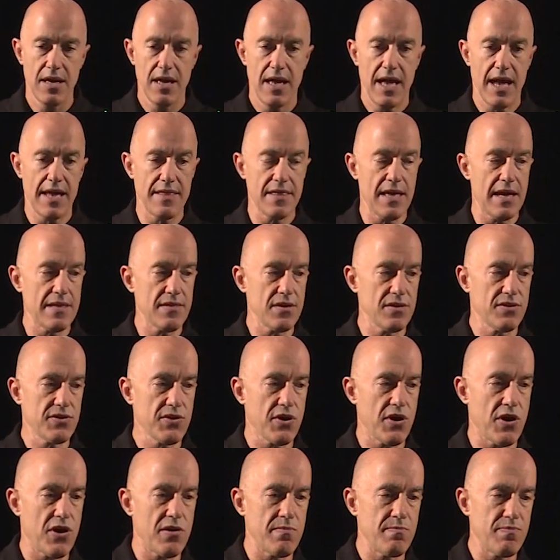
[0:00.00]
And then the
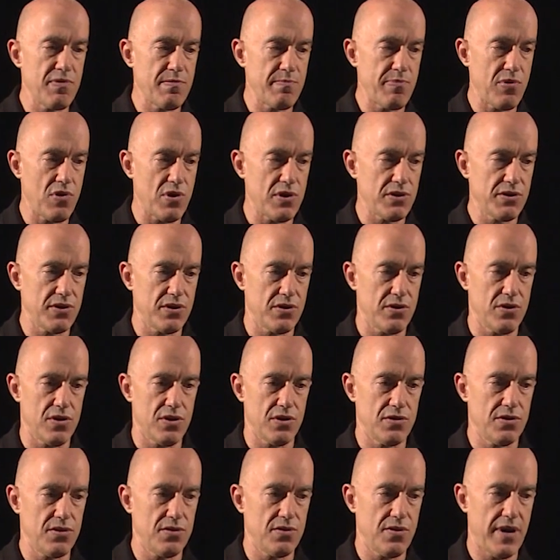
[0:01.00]
term
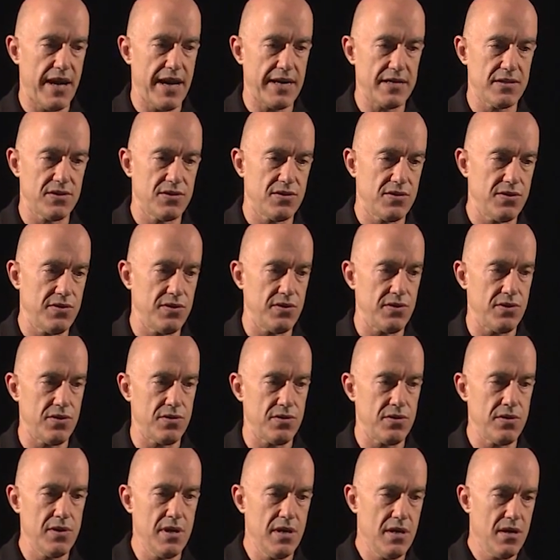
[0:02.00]
proportional to
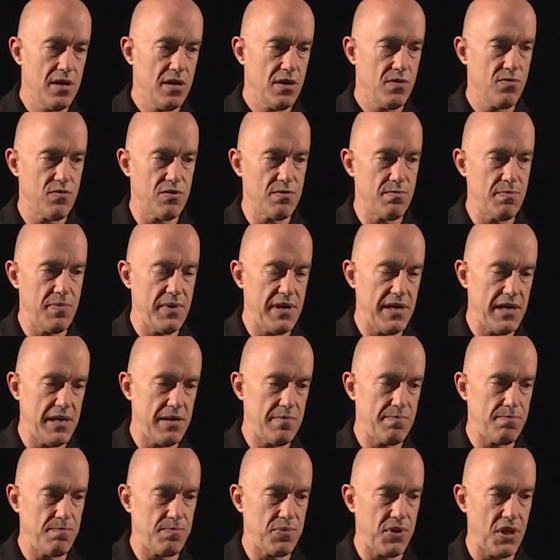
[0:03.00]
x2 would
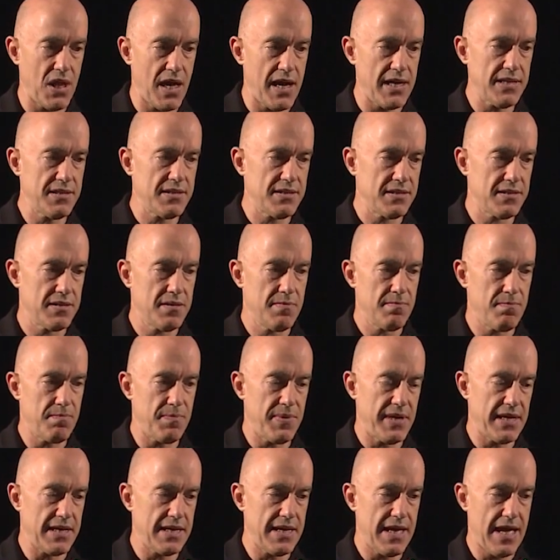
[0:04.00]
be plus
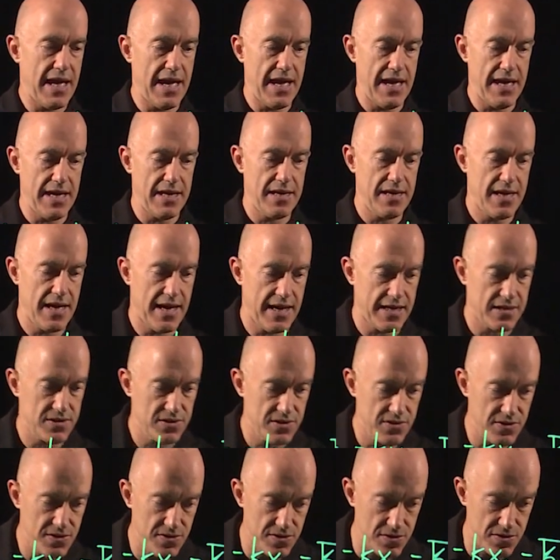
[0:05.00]
big K
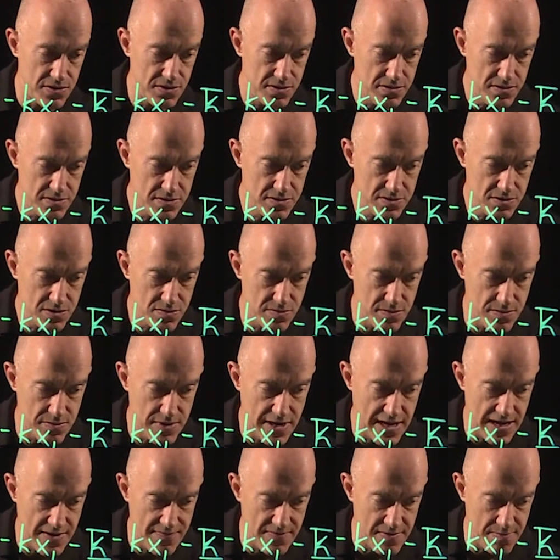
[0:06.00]
x2. So we would
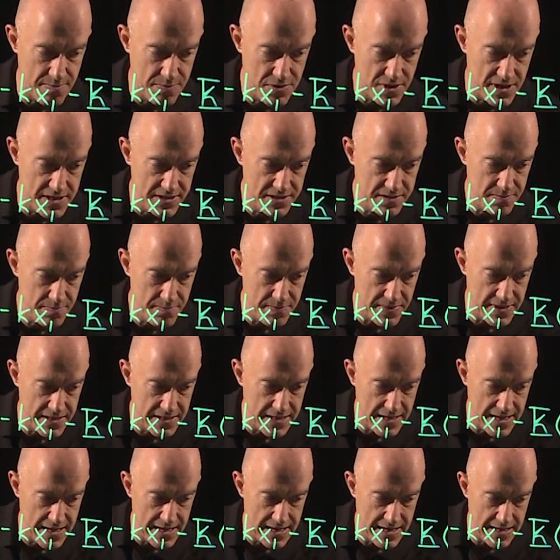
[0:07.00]
have a plus big
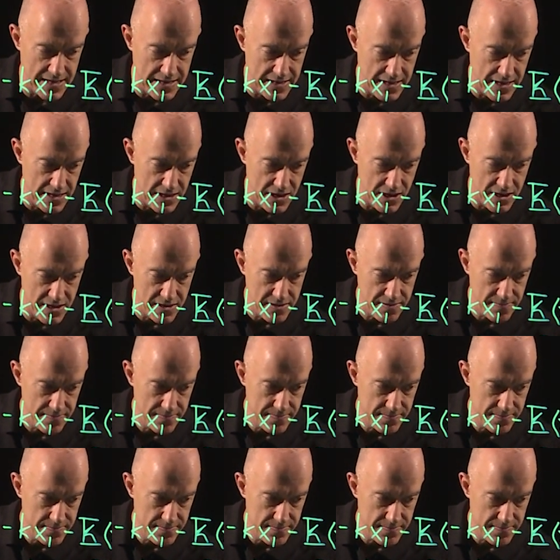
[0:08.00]
K here.